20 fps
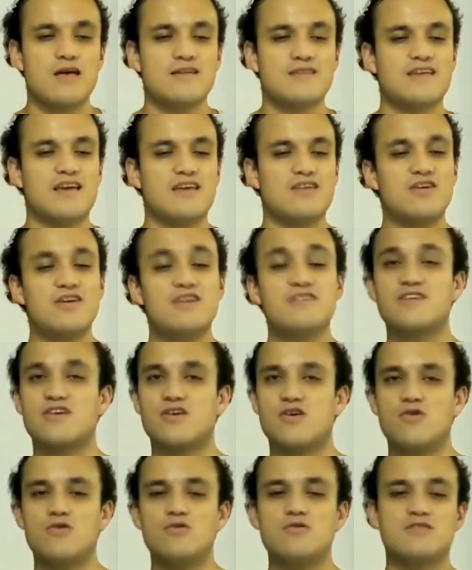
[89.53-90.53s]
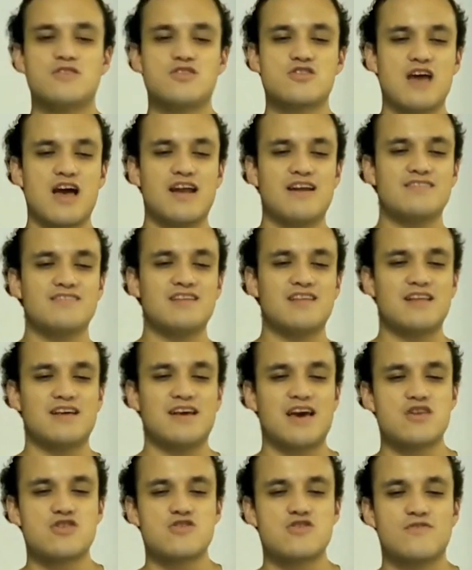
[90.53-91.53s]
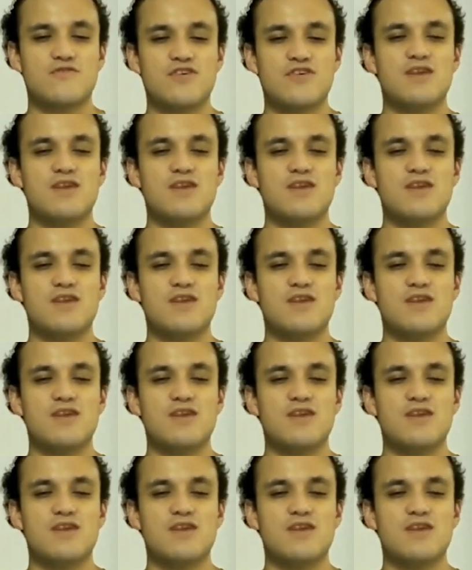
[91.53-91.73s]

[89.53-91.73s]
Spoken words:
10 years ago, the Chinese delegation